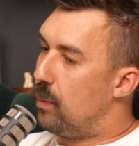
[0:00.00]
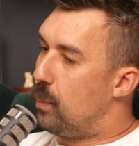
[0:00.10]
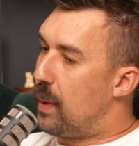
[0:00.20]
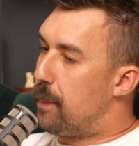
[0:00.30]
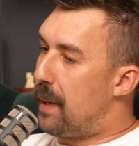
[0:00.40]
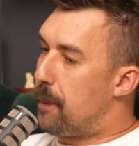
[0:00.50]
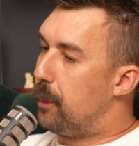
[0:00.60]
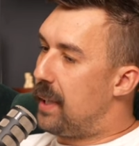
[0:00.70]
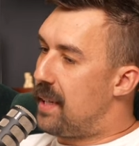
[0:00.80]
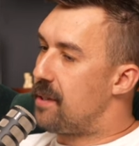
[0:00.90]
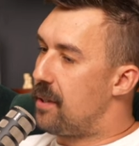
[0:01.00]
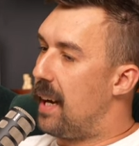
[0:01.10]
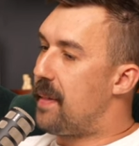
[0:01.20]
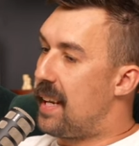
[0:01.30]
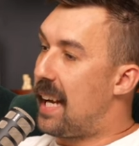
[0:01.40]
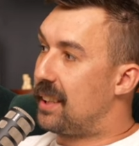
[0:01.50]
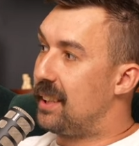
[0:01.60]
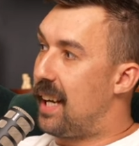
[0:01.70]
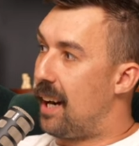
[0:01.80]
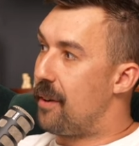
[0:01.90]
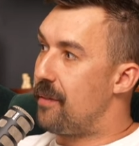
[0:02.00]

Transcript: with people inside that actually are